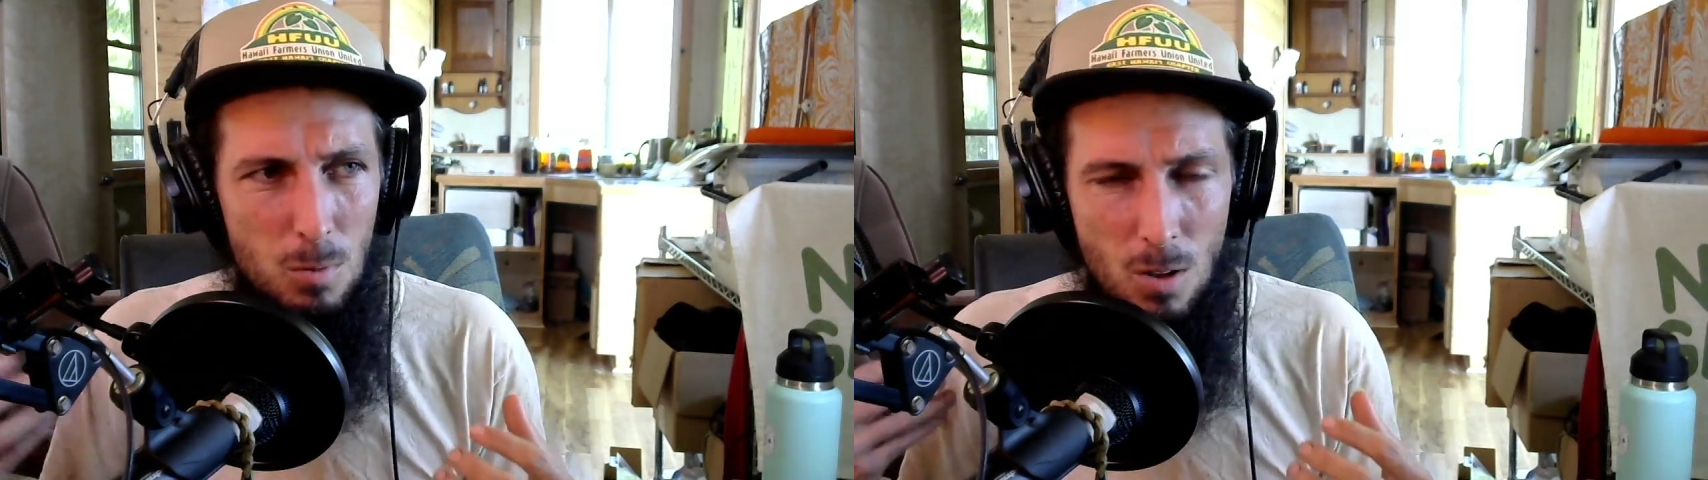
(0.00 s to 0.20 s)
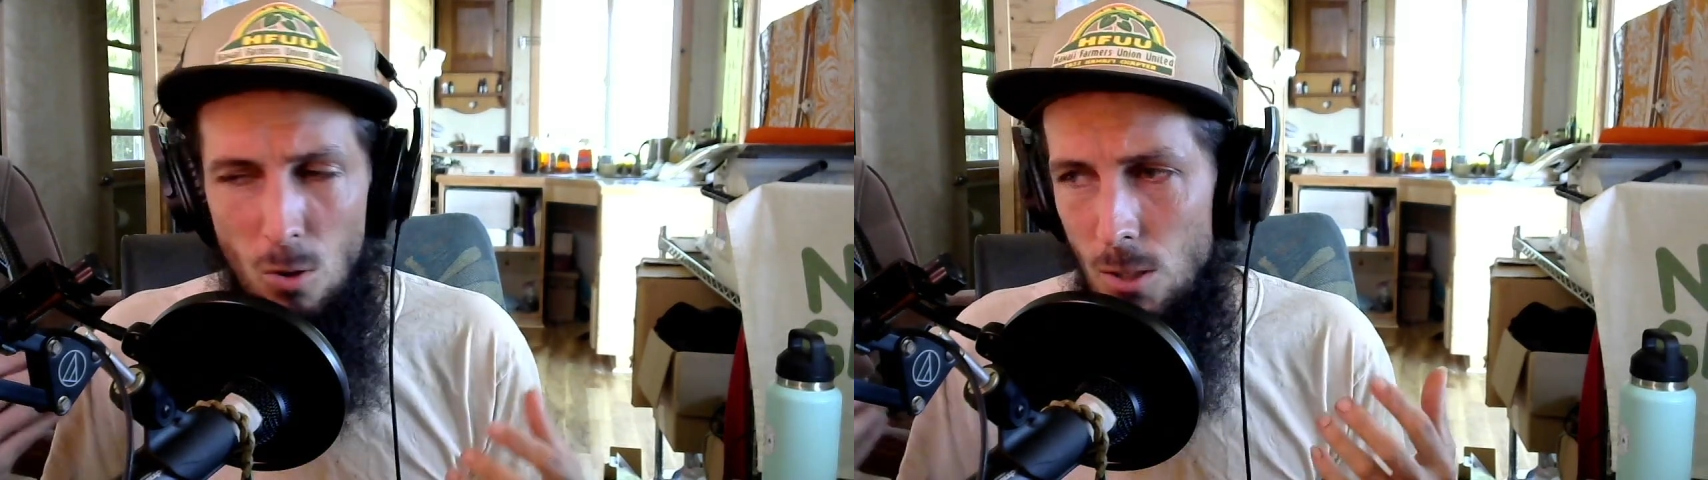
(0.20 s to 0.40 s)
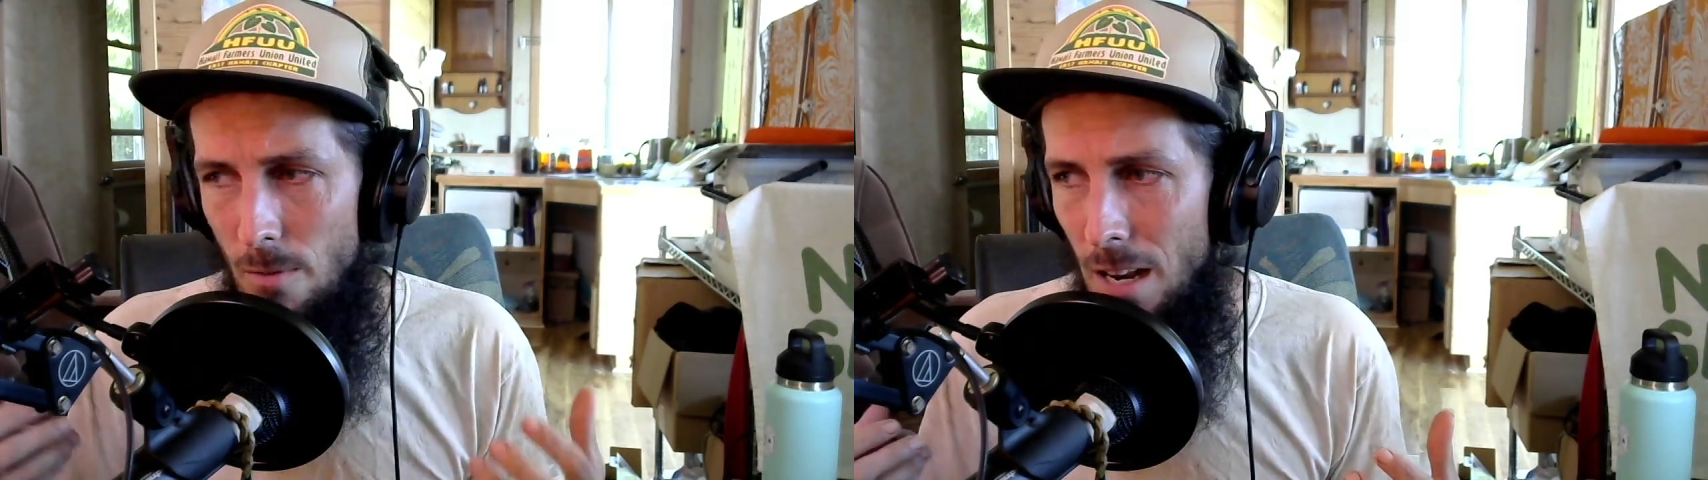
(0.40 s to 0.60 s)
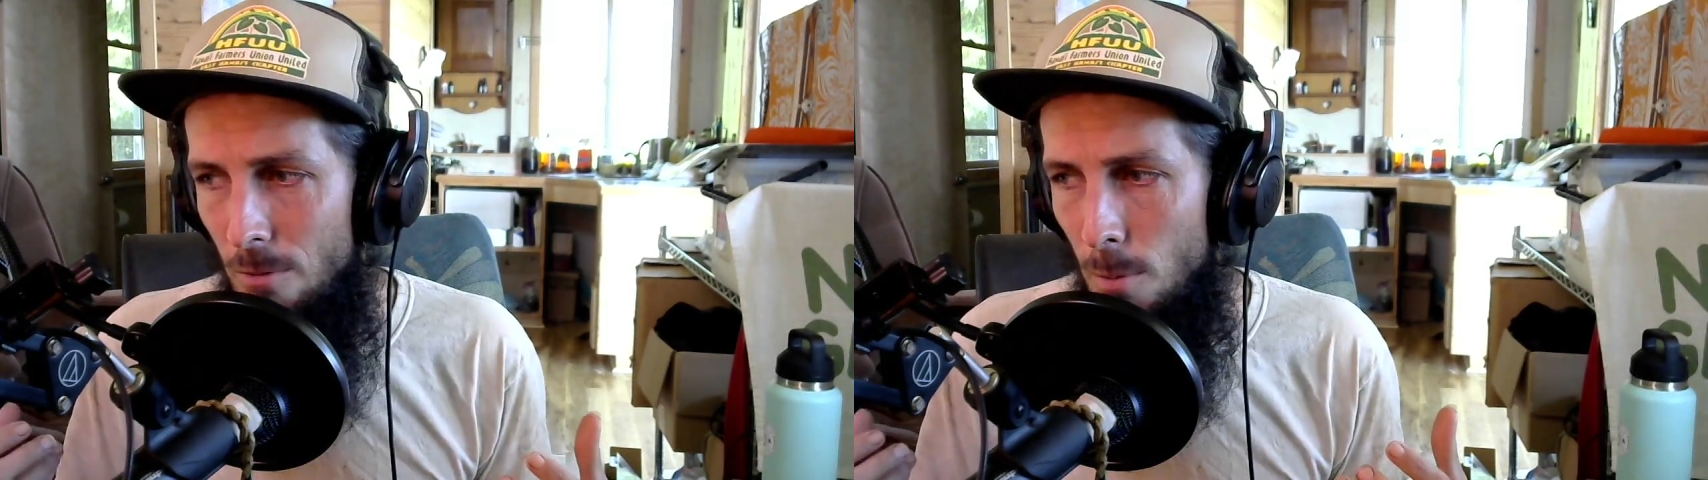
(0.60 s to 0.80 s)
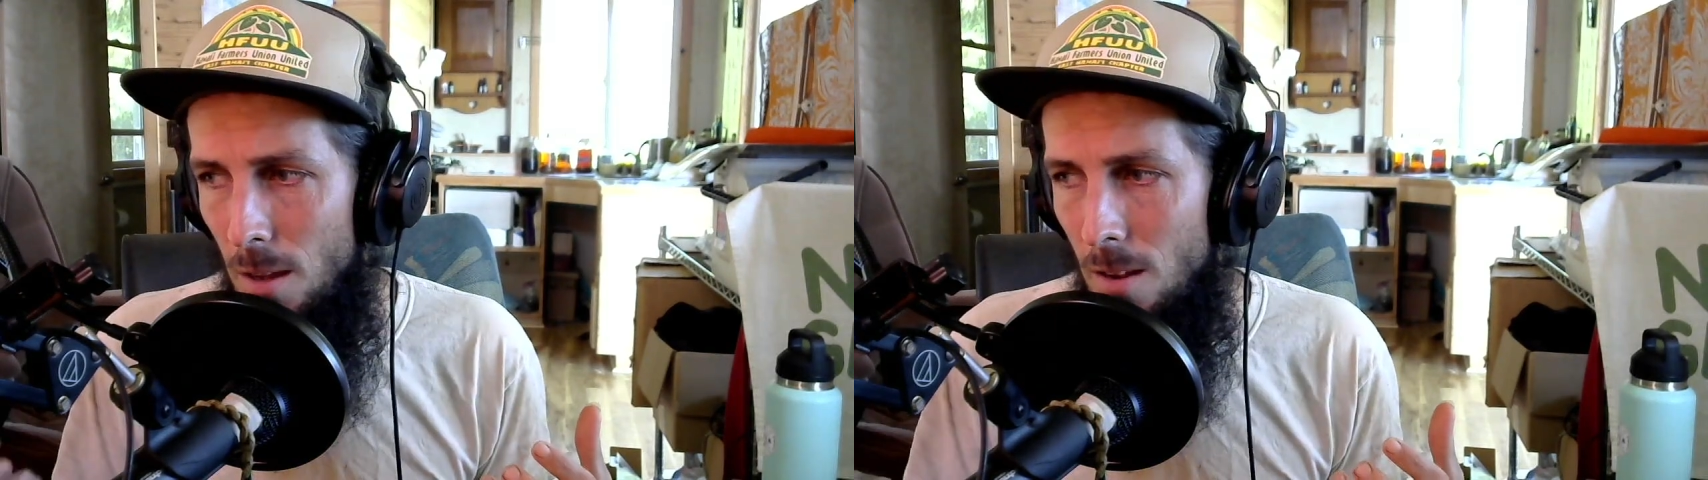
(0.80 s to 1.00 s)
cultivate it
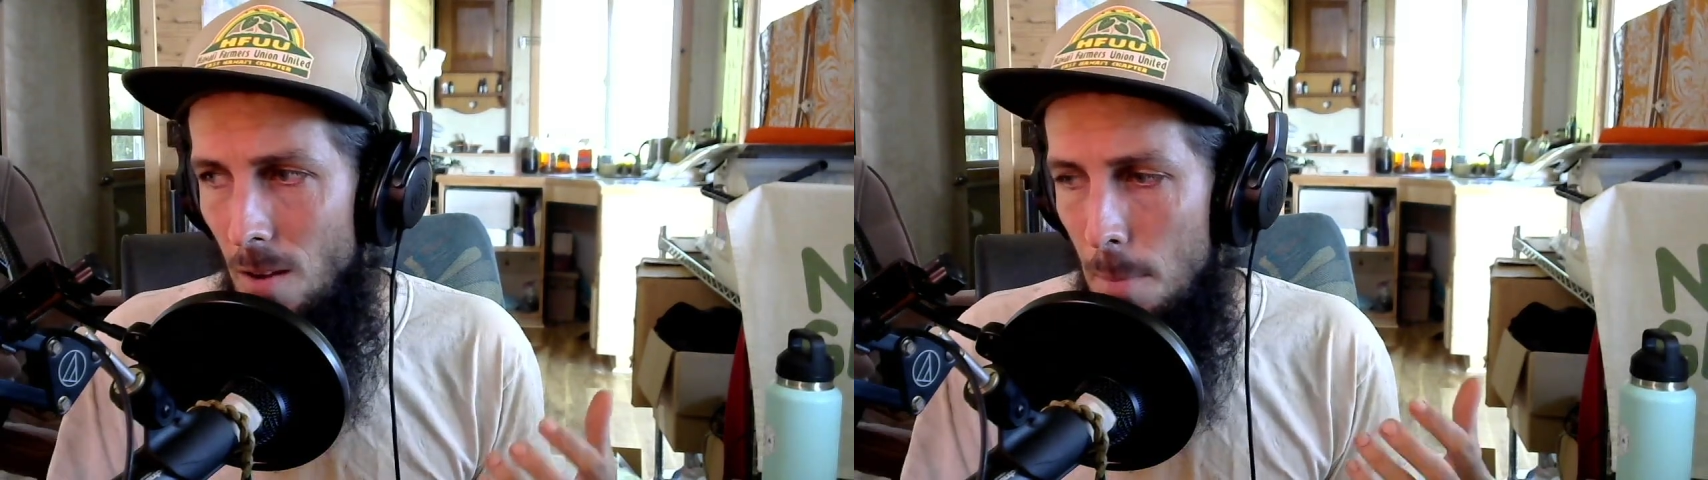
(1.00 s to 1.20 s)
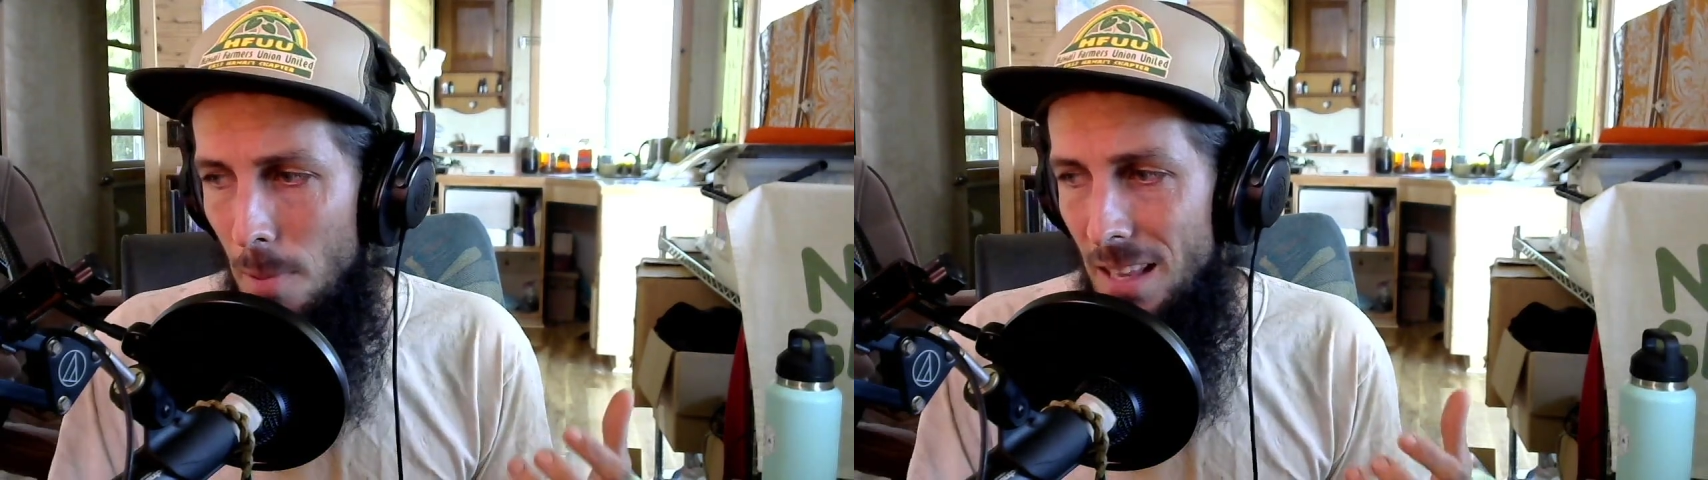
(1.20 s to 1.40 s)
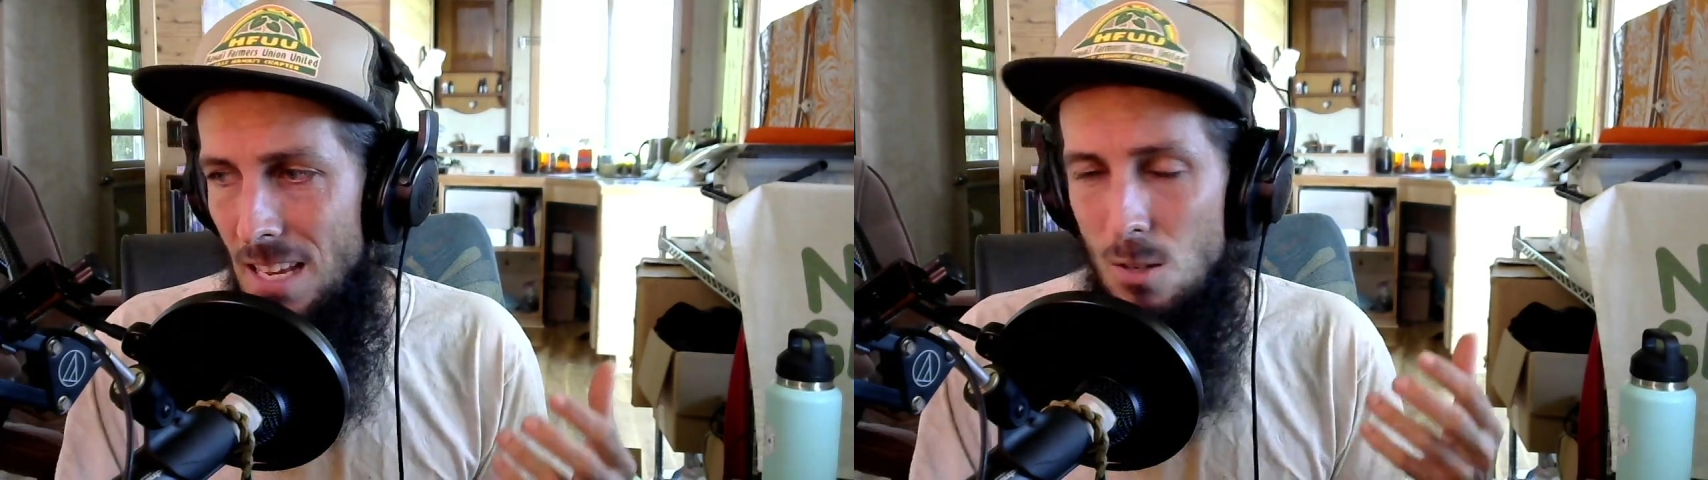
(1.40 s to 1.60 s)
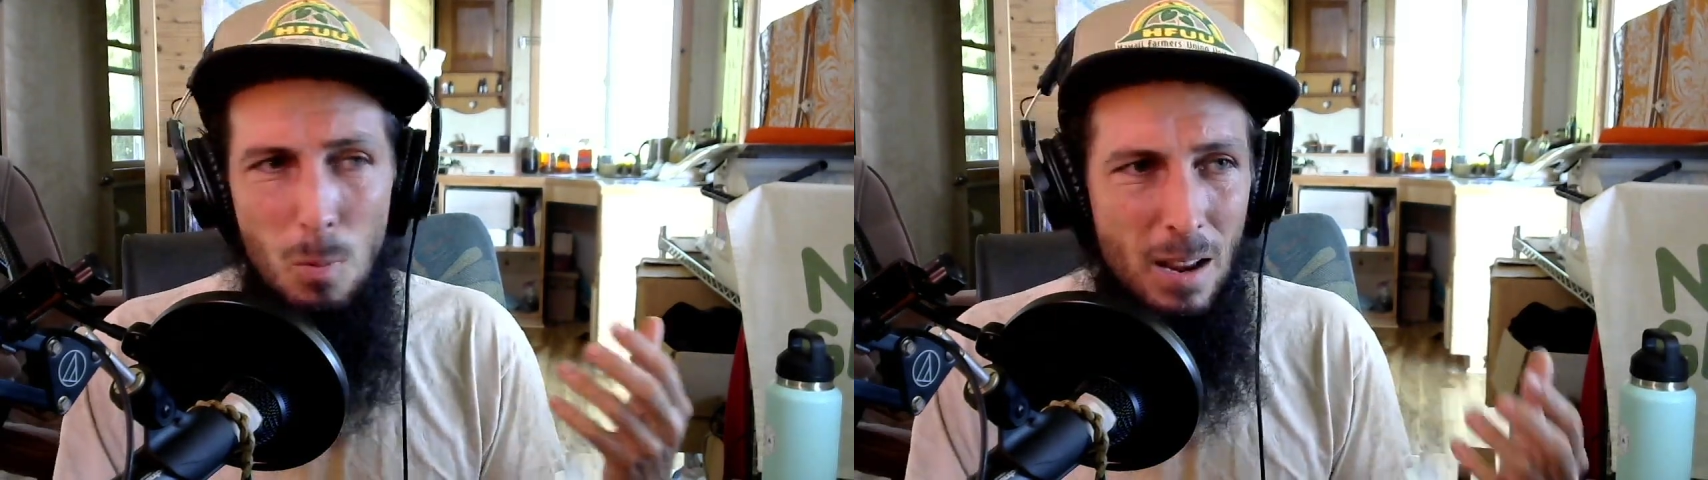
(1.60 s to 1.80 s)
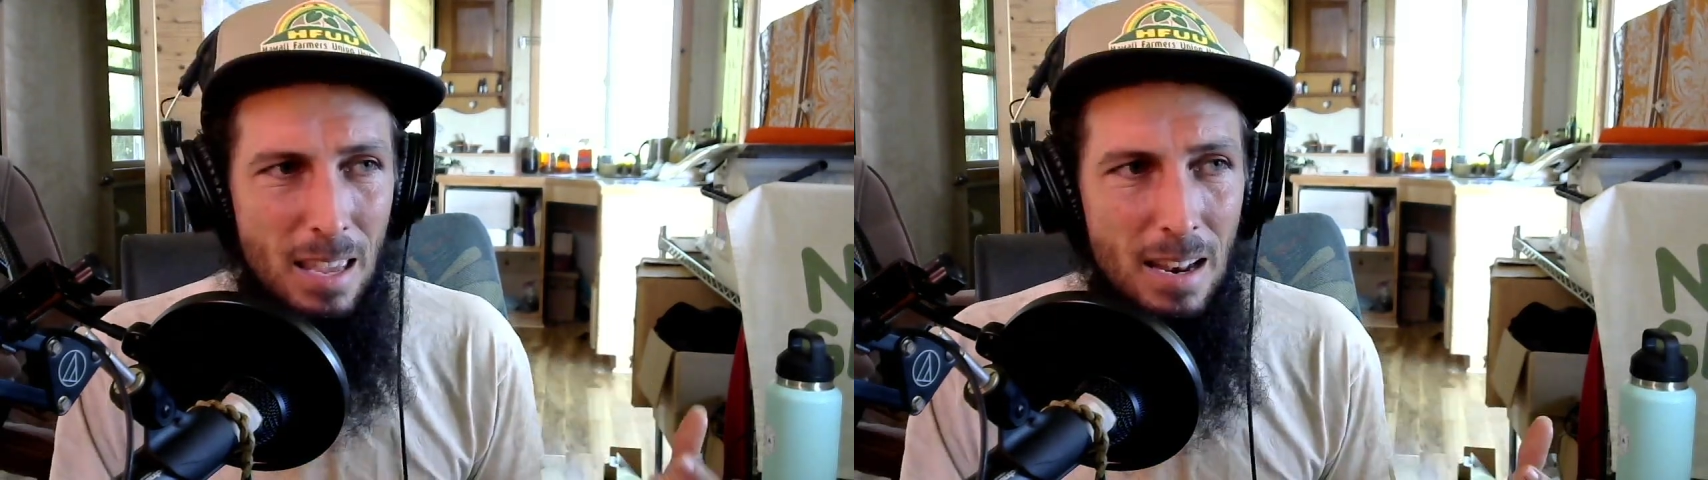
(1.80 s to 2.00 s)
from a great place,
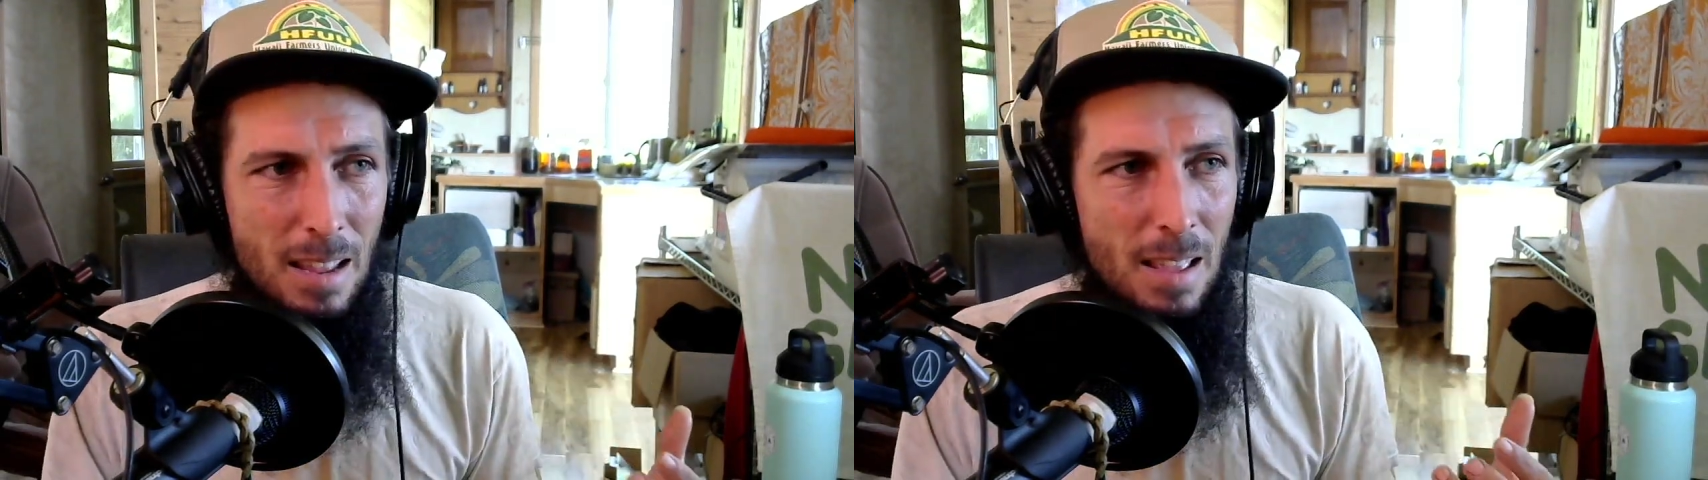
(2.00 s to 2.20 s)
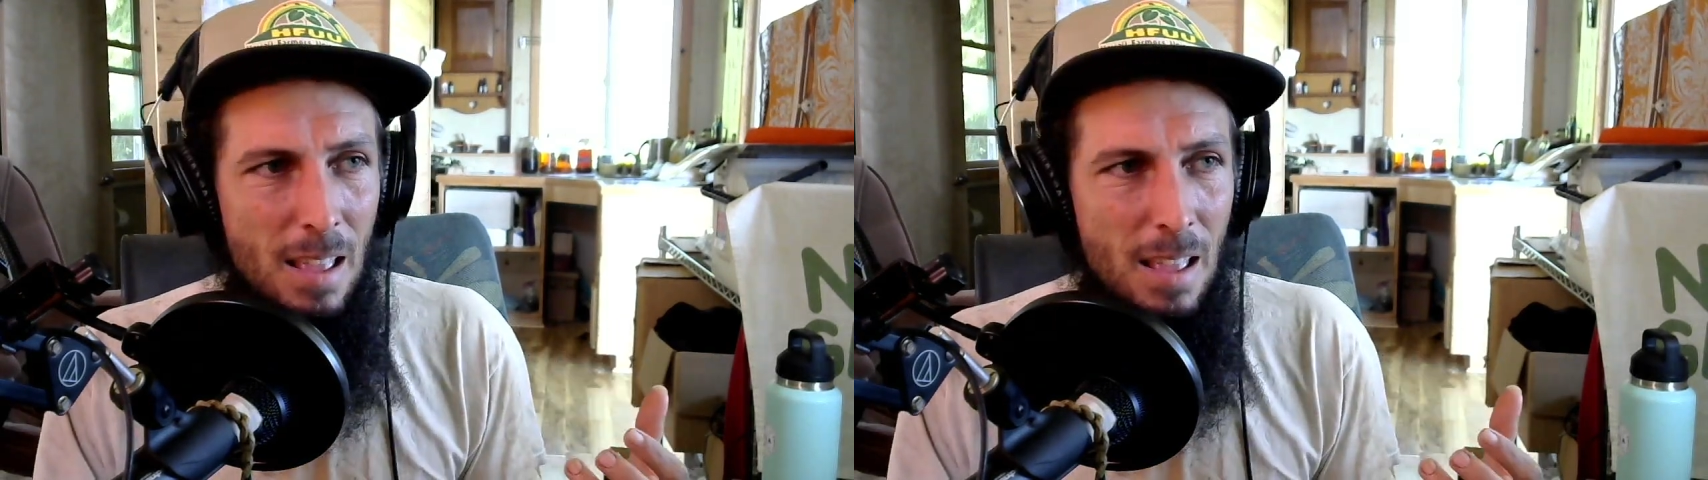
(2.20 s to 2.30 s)
bring it.